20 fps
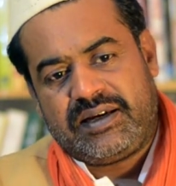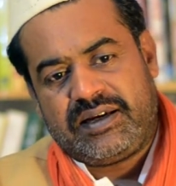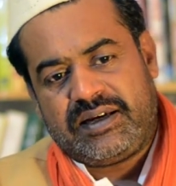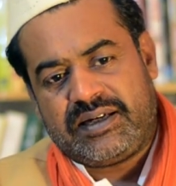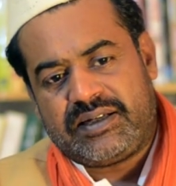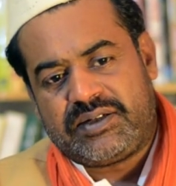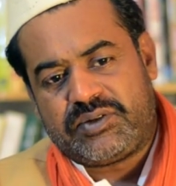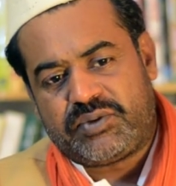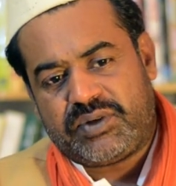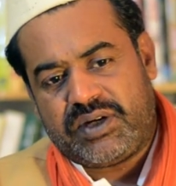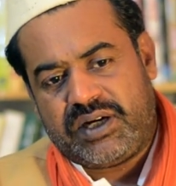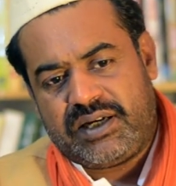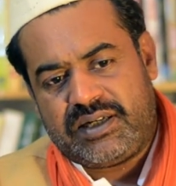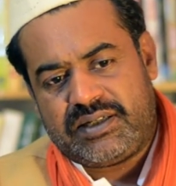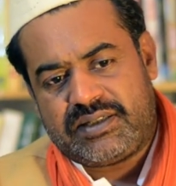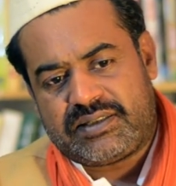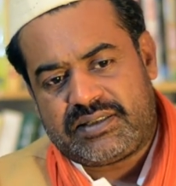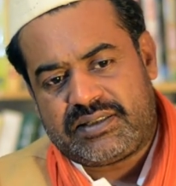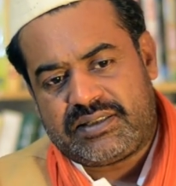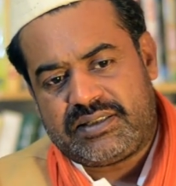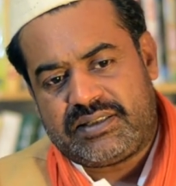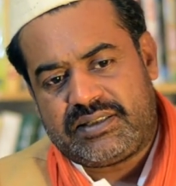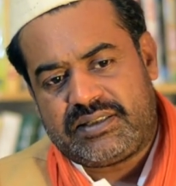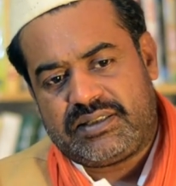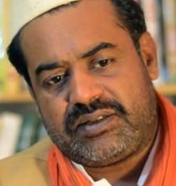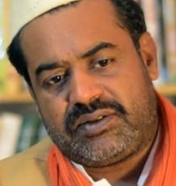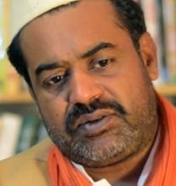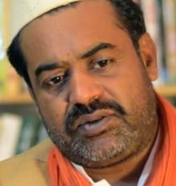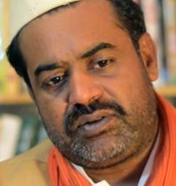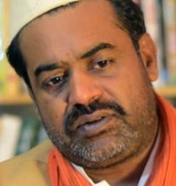In
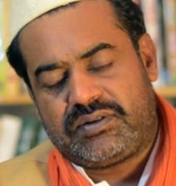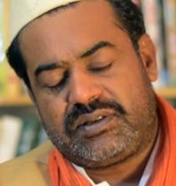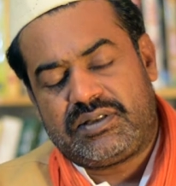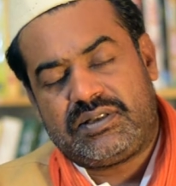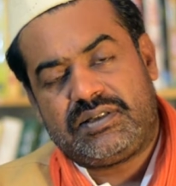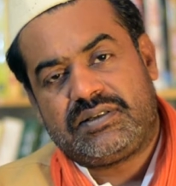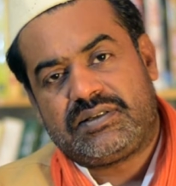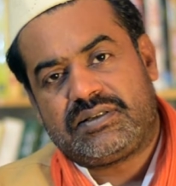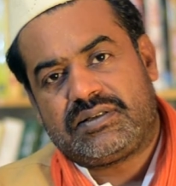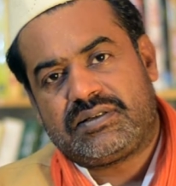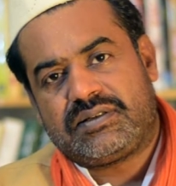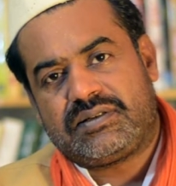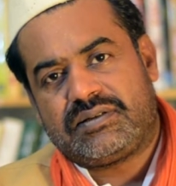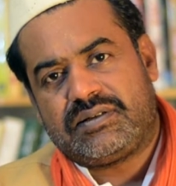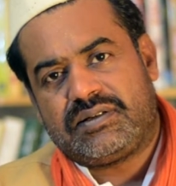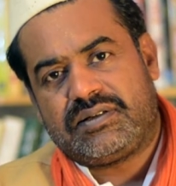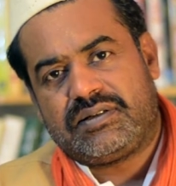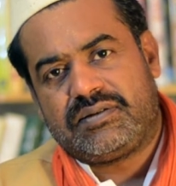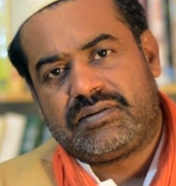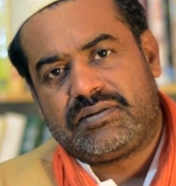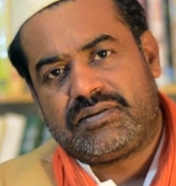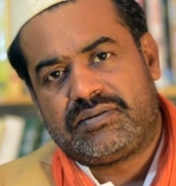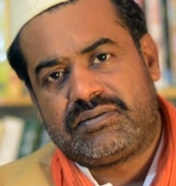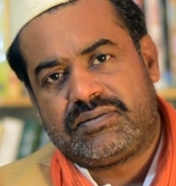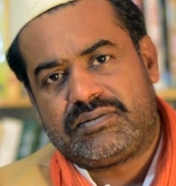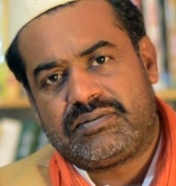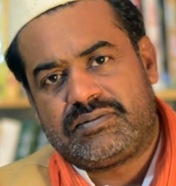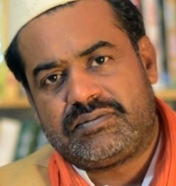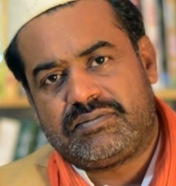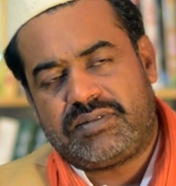reality, all these
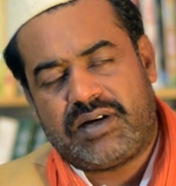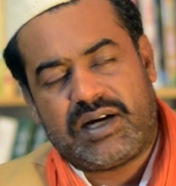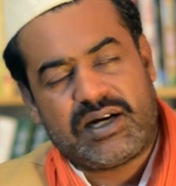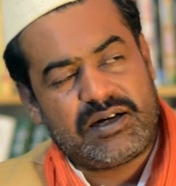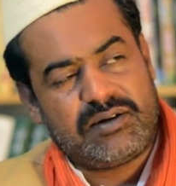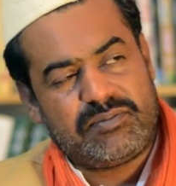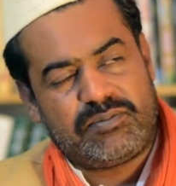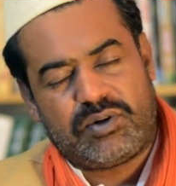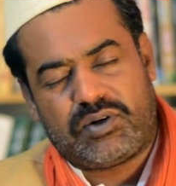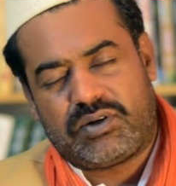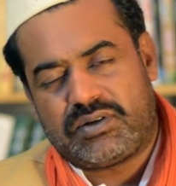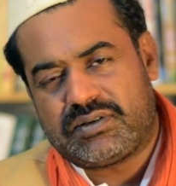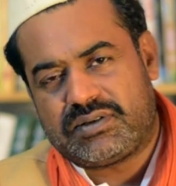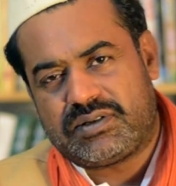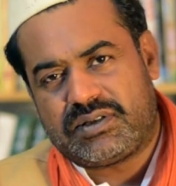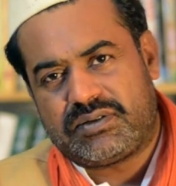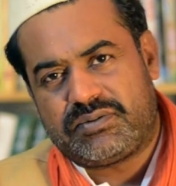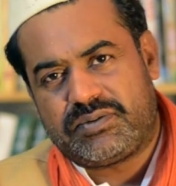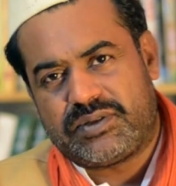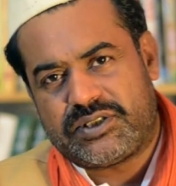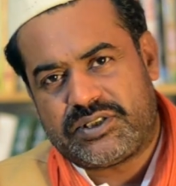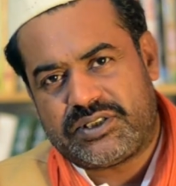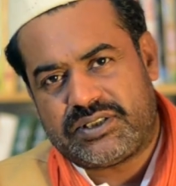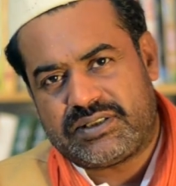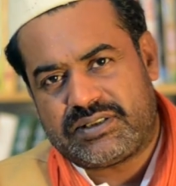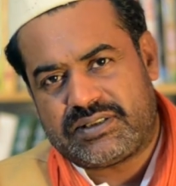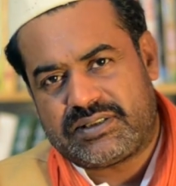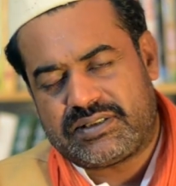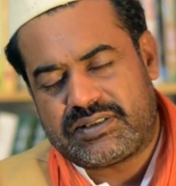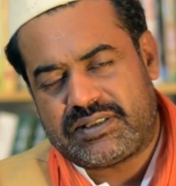vagabond
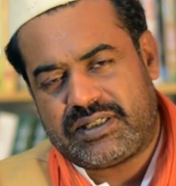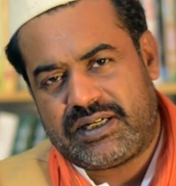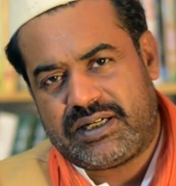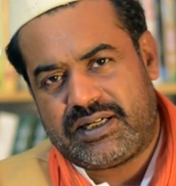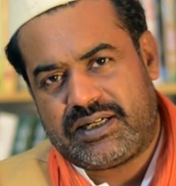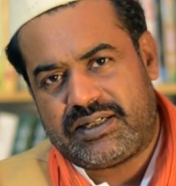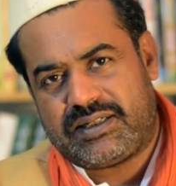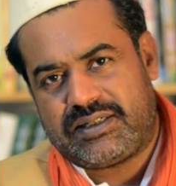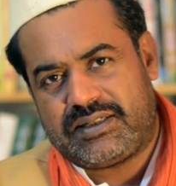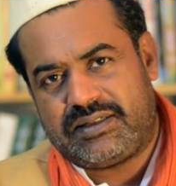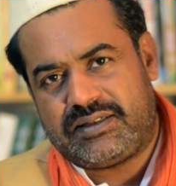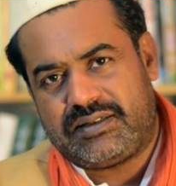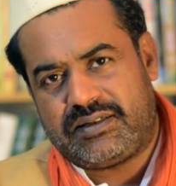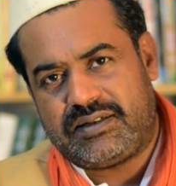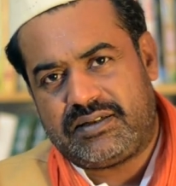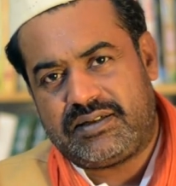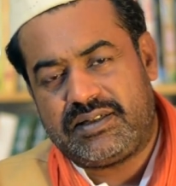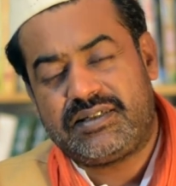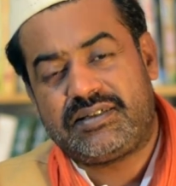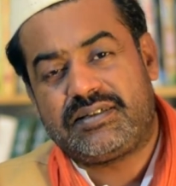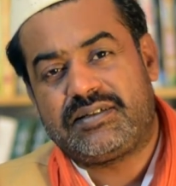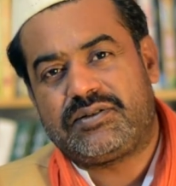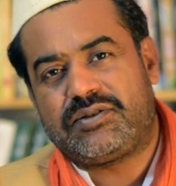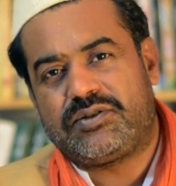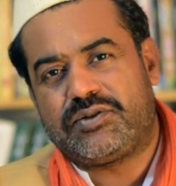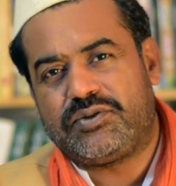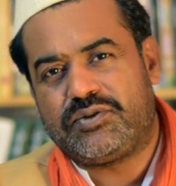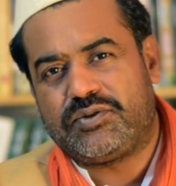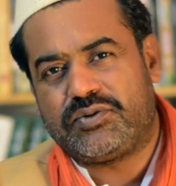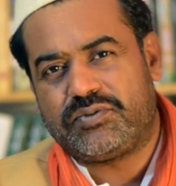dervishes had little
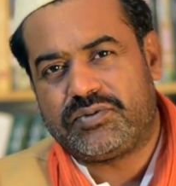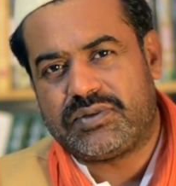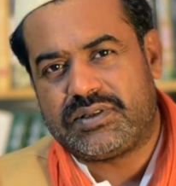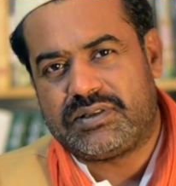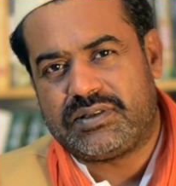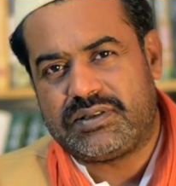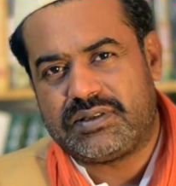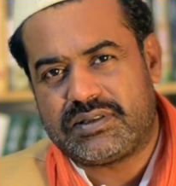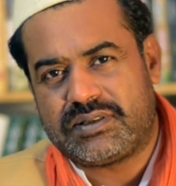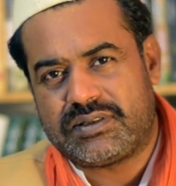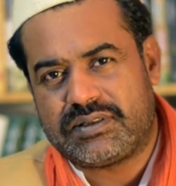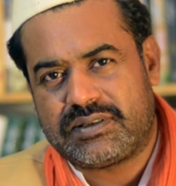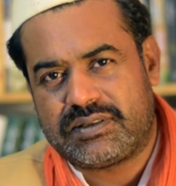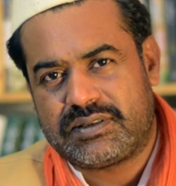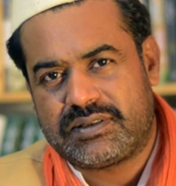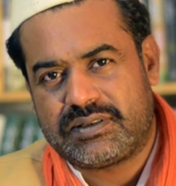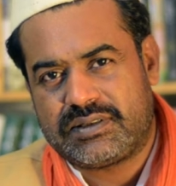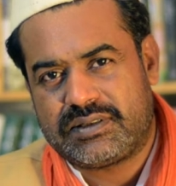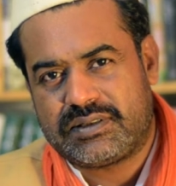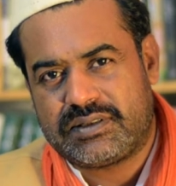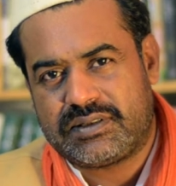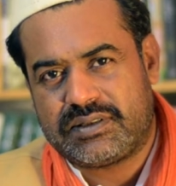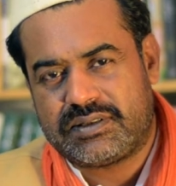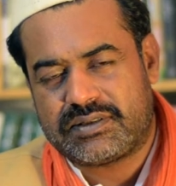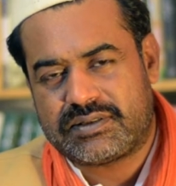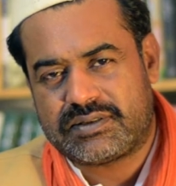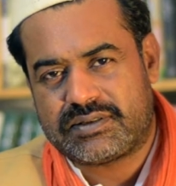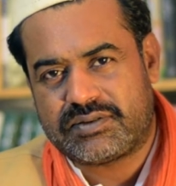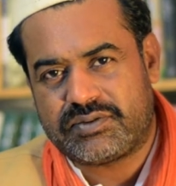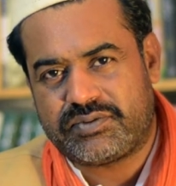to do with the
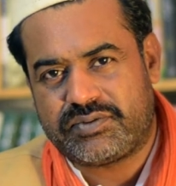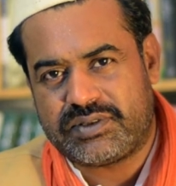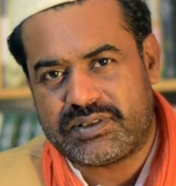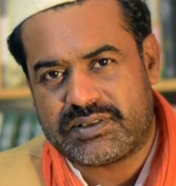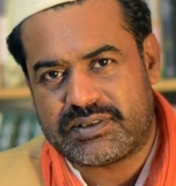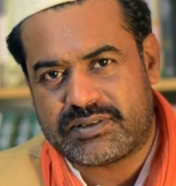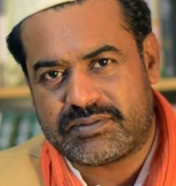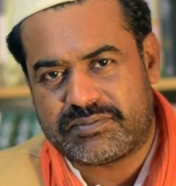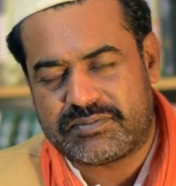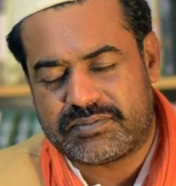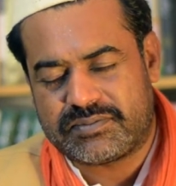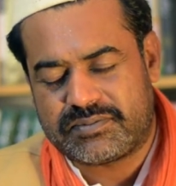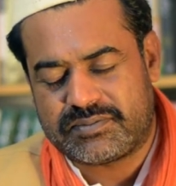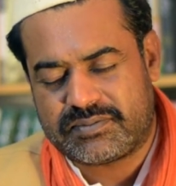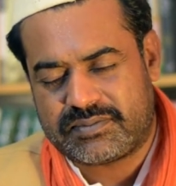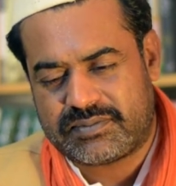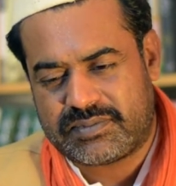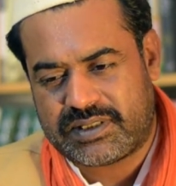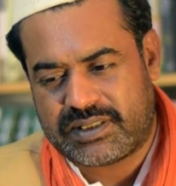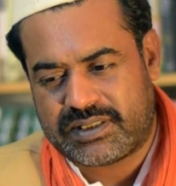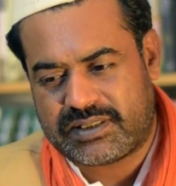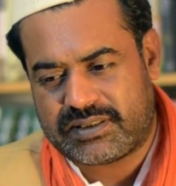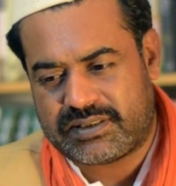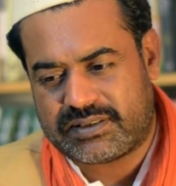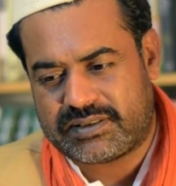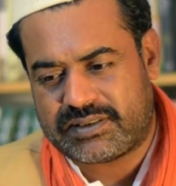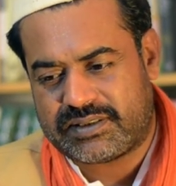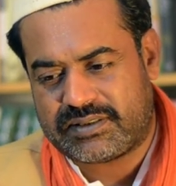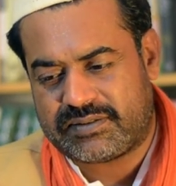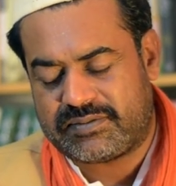Sufism at
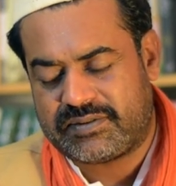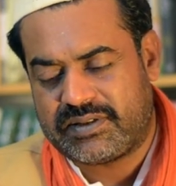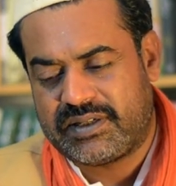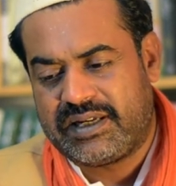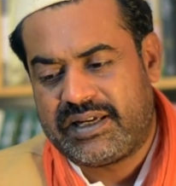itself.